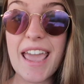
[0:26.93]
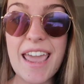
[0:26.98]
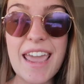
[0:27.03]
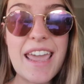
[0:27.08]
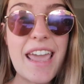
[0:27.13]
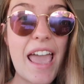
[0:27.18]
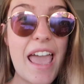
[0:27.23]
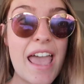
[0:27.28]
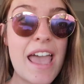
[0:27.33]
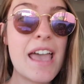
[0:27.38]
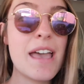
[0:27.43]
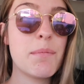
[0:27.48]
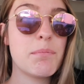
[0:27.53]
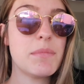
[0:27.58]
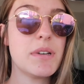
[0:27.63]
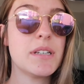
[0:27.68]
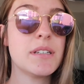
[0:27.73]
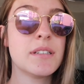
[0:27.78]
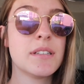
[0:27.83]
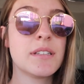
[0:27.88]

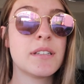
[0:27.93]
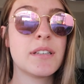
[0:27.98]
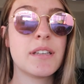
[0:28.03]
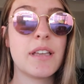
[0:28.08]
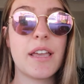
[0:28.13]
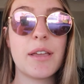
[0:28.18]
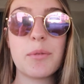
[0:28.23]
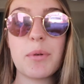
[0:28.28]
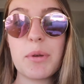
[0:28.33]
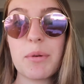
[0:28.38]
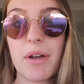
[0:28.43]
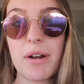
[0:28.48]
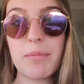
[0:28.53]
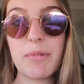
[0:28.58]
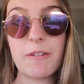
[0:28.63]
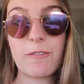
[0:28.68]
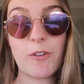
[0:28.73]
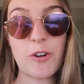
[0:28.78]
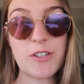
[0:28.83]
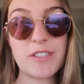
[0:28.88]
a.m and we want to
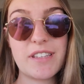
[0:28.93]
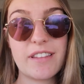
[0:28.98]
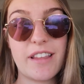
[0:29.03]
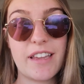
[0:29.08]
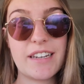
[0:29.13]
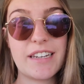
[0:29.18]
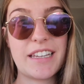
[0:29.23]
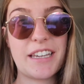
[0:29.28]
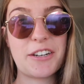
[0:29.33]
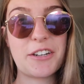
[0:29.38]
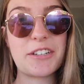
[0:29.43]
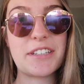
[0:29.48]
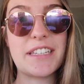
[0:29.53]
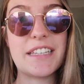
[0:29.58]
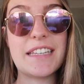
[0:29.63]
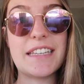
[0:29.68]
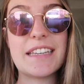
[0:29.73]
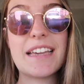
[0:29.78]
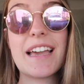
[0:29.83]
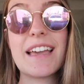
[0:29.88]
be first in line to get our
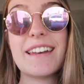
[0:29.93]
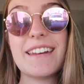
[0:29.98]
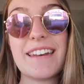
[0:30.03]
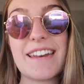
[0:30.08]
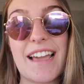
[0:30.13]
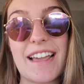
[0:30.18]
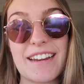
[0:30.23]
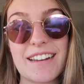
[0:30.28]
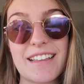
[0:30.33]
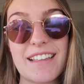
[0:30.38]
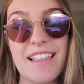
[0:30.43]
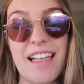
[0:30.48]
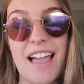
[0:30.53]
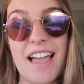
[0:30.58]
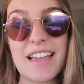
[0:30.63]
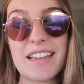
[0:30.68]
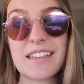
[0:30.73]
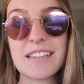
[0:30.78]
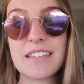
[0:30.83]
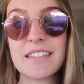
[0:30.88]
key at 9
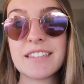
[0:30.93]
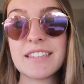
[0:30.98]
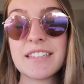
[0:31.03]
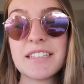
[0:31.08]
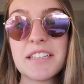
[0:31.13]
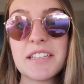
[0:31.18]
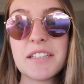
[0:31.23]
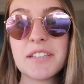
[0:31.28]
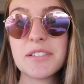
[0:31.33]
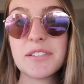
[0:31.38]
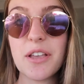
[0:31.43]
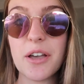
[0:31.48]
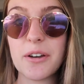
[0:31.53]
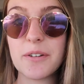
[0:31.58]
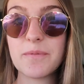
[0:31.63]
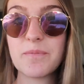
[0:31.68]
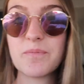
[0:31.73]
o'clock. So,